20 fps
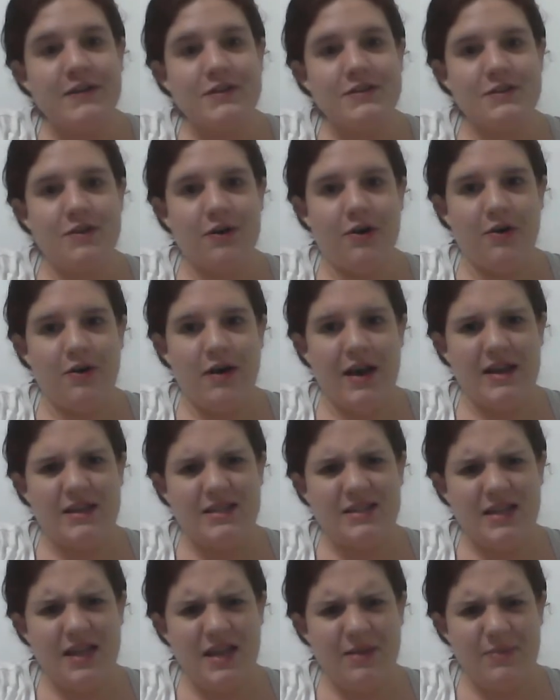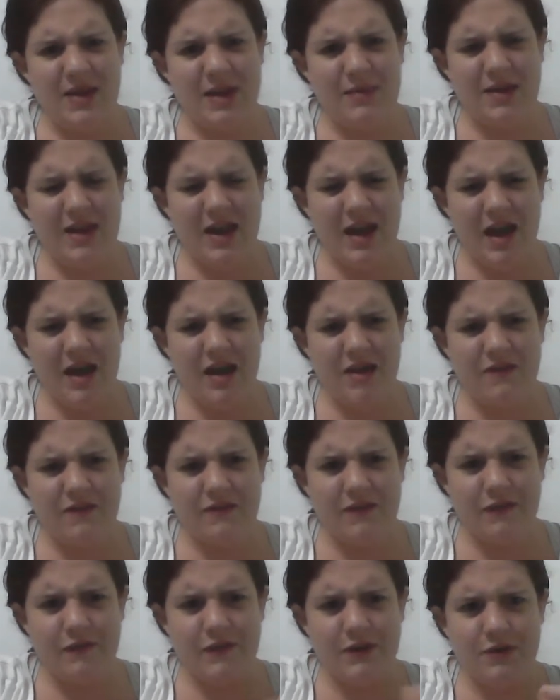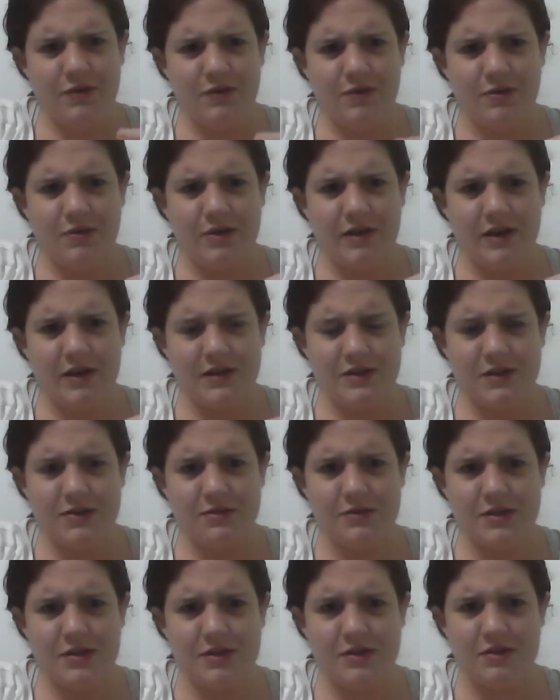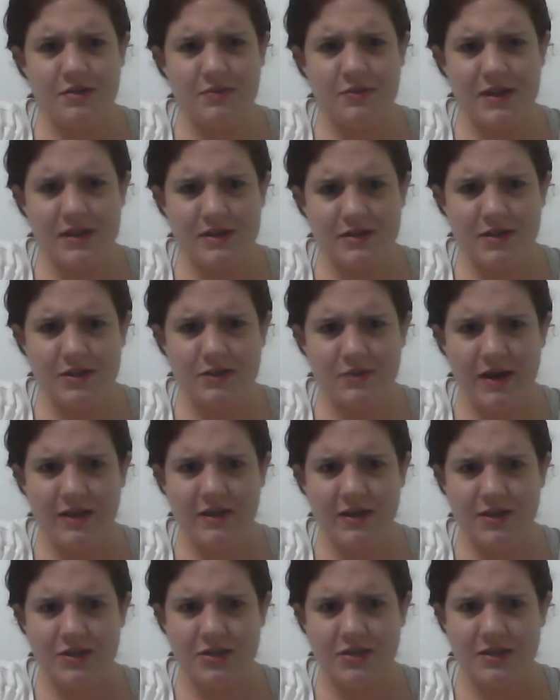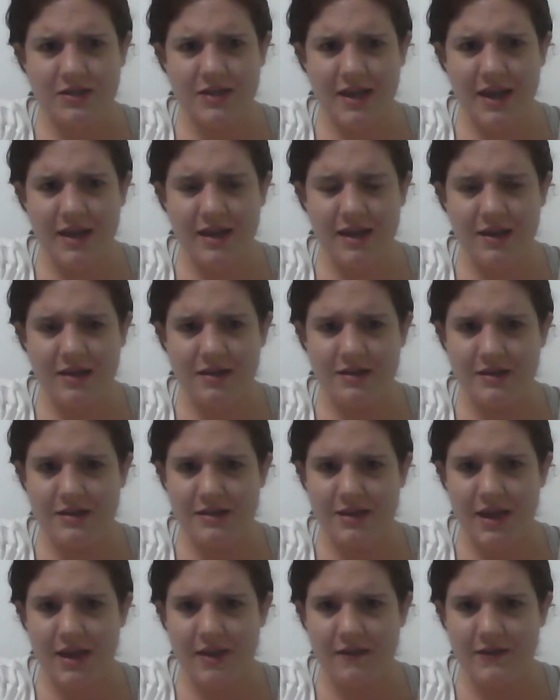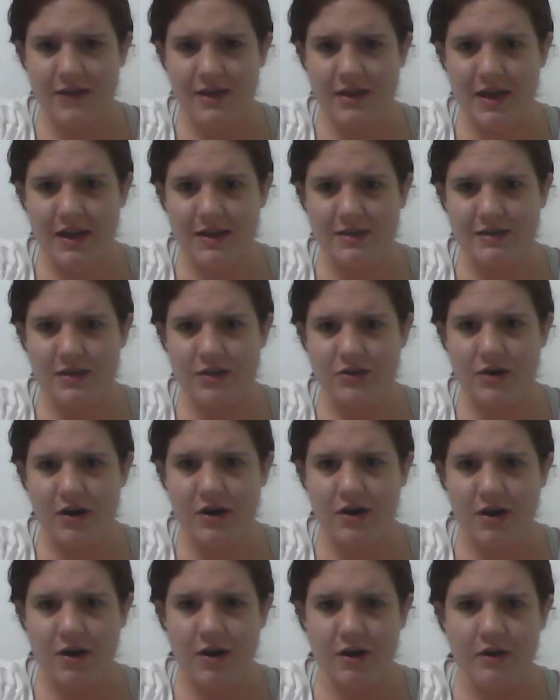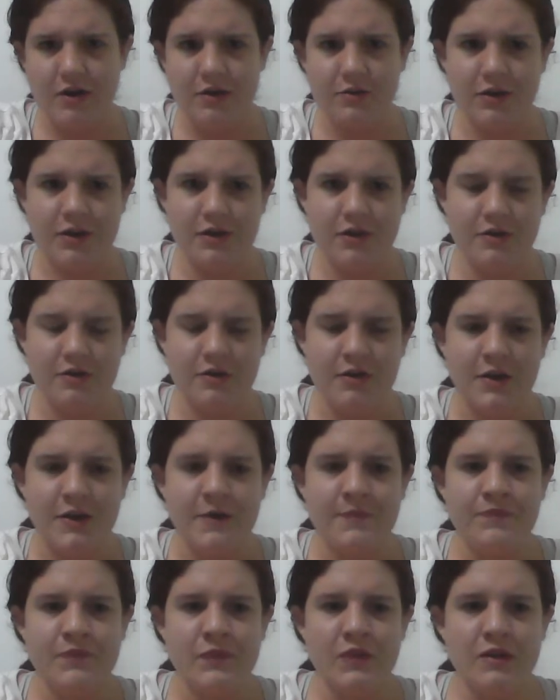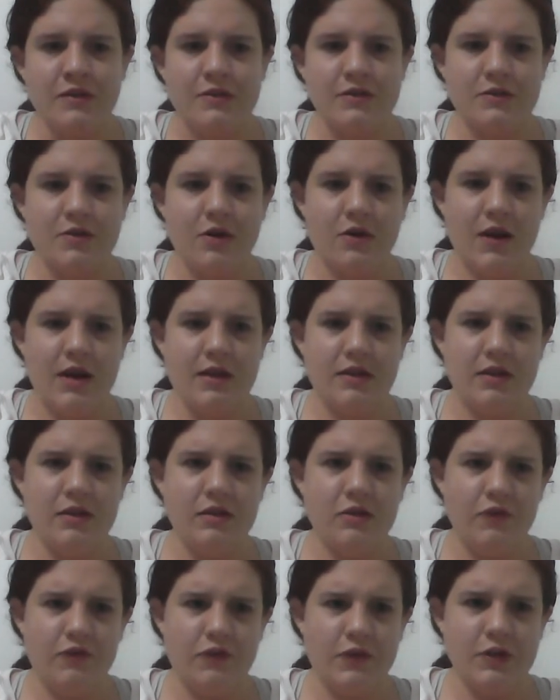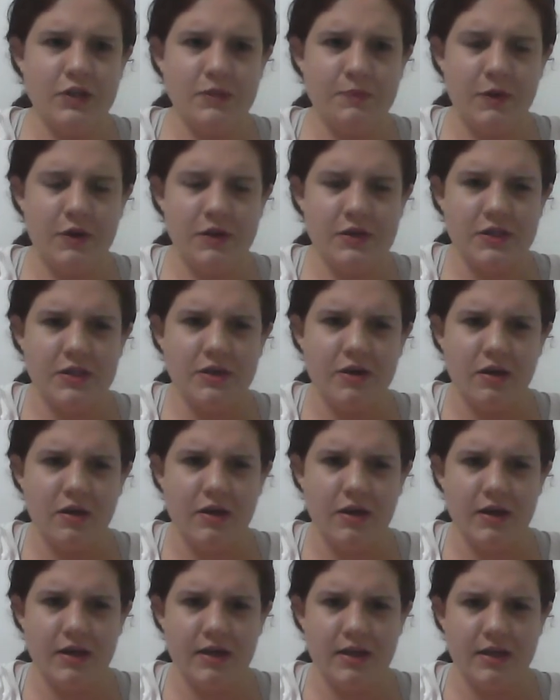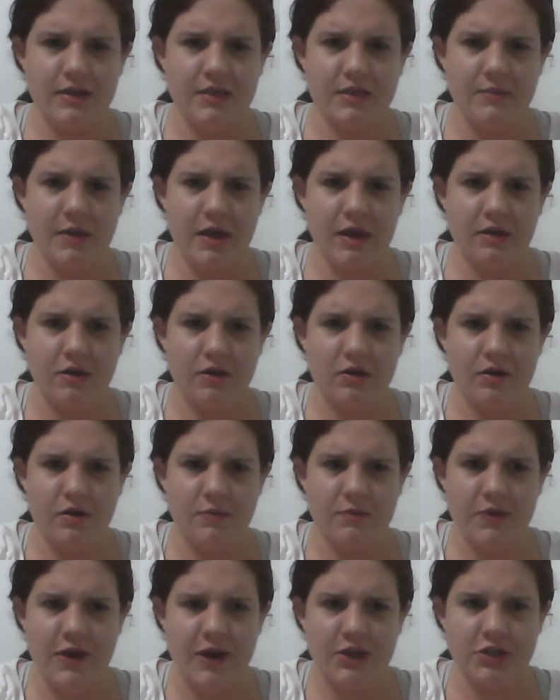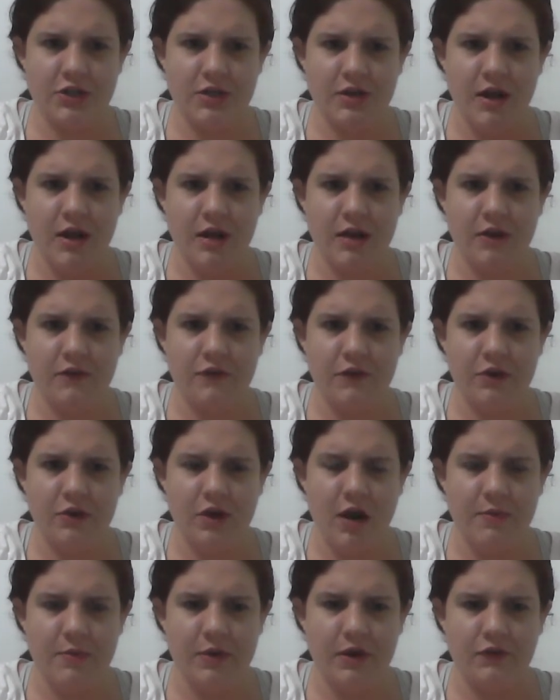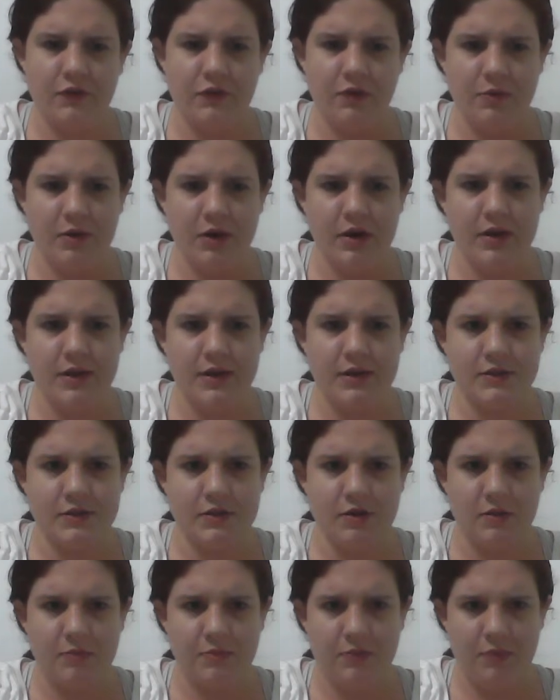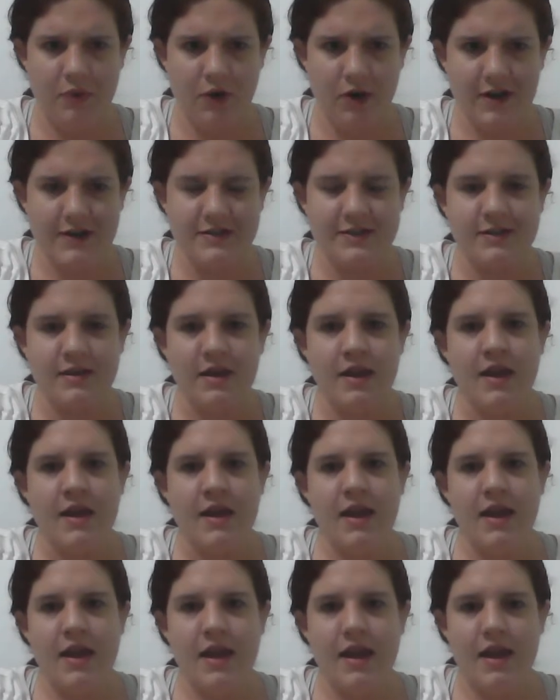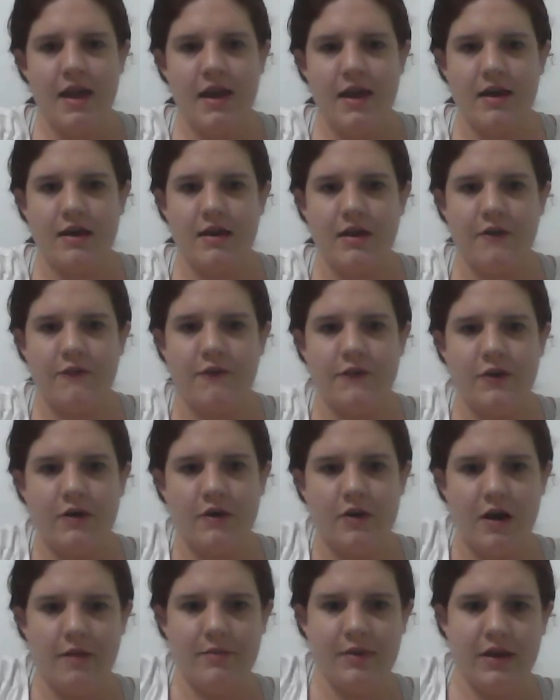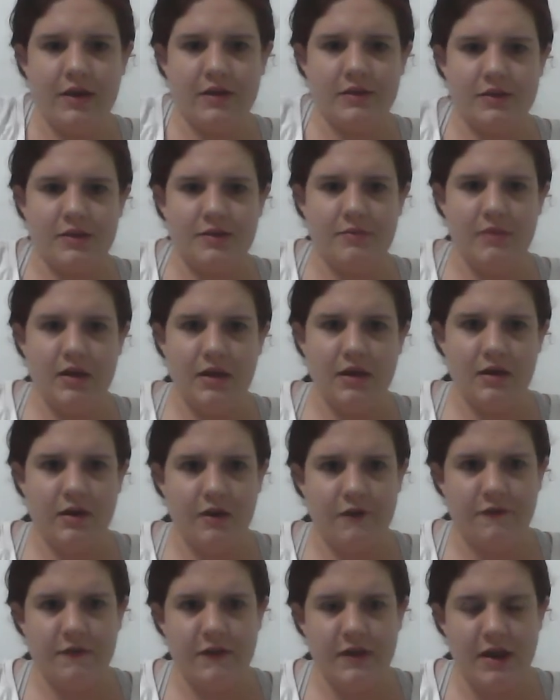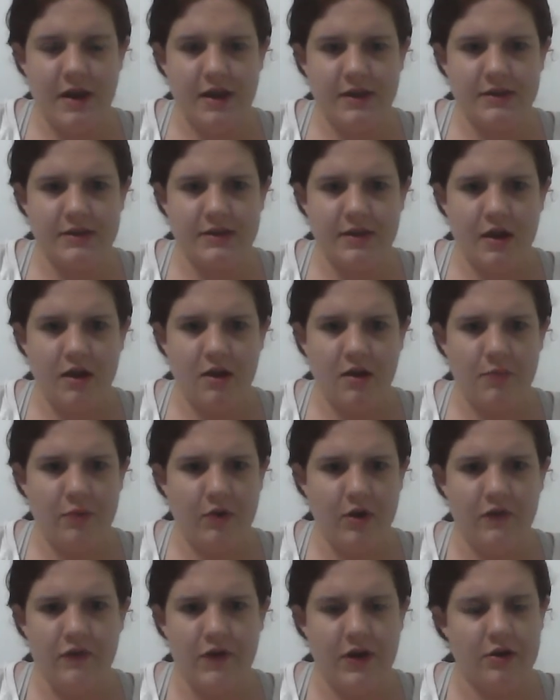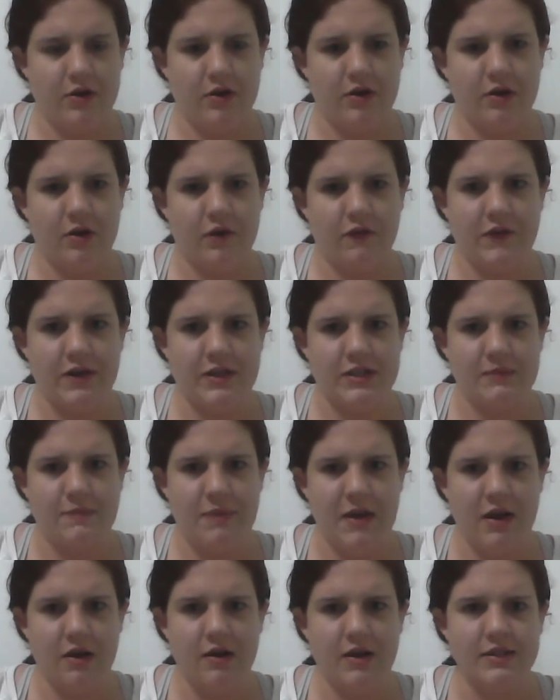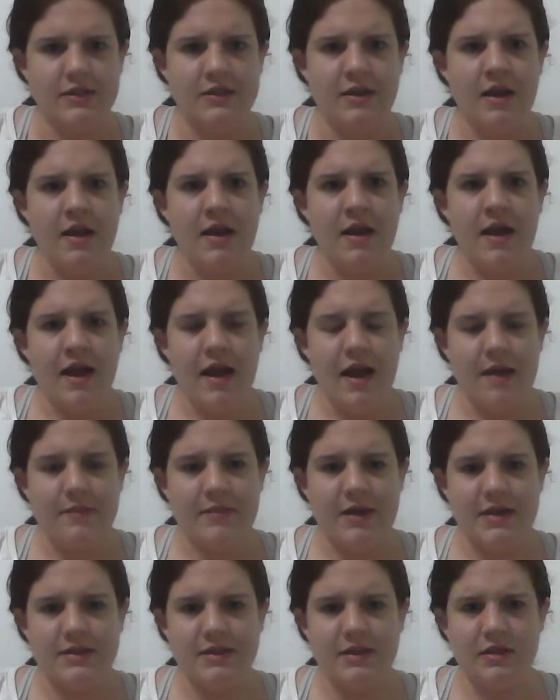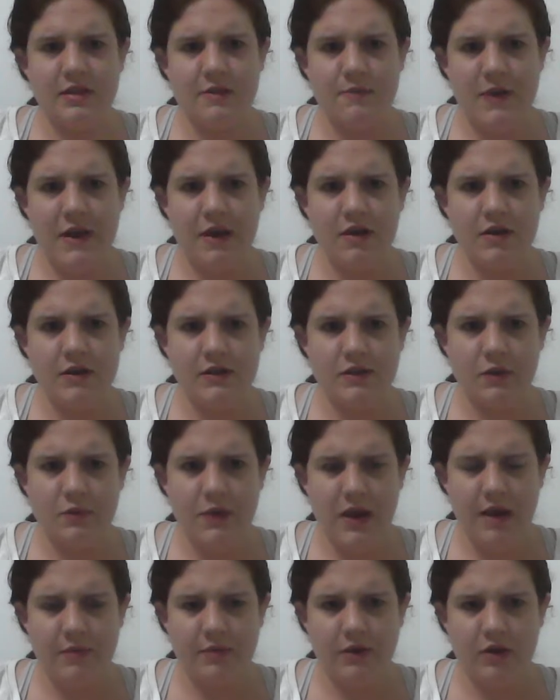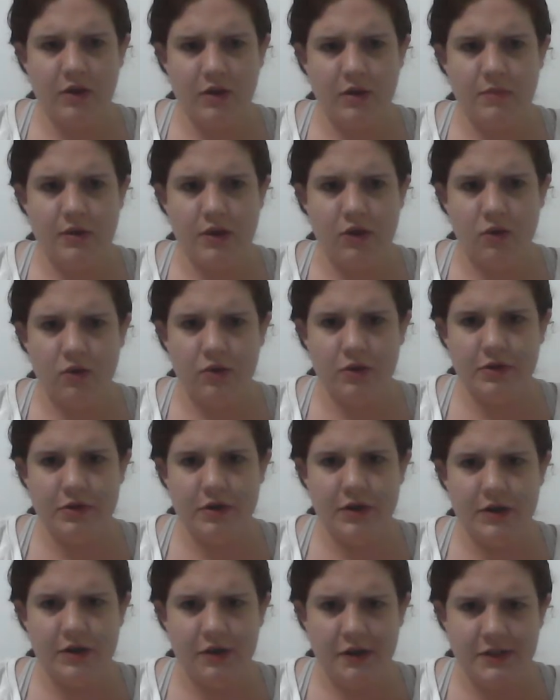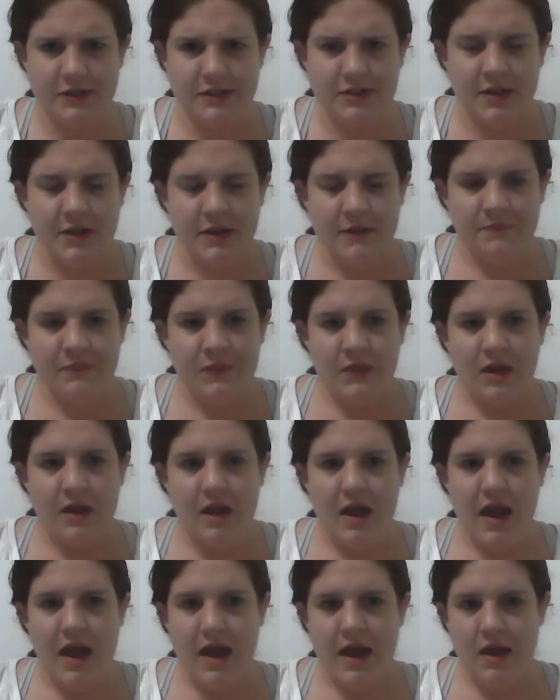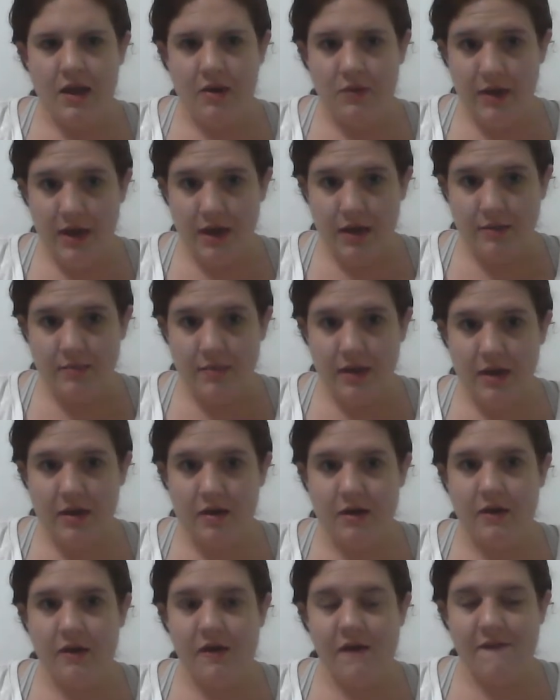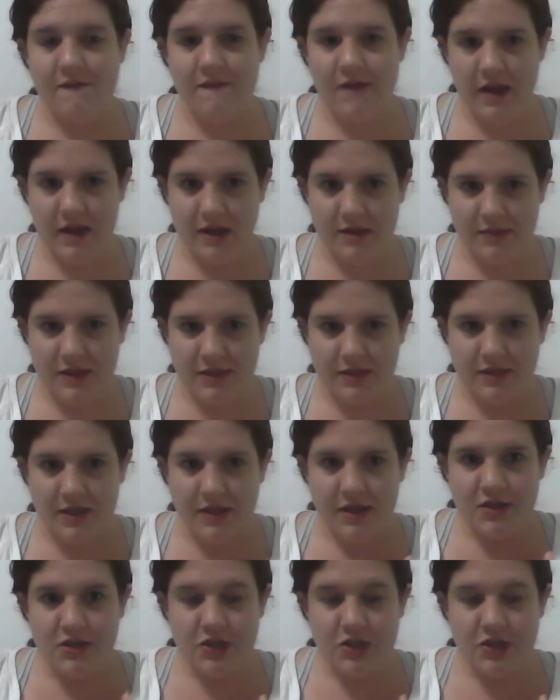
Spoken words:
So I'd say maybe have a few excuses or reasons why they should take it saved in case they try to argue with you. So I think the first person you're going to need to make a good impression on if you're coming for work is your boss. And if you're coming to meet a fiance or boyfriend or girlfriend's parents, I'm guessing the parents are probably going to be older adults. I recommend vitamins.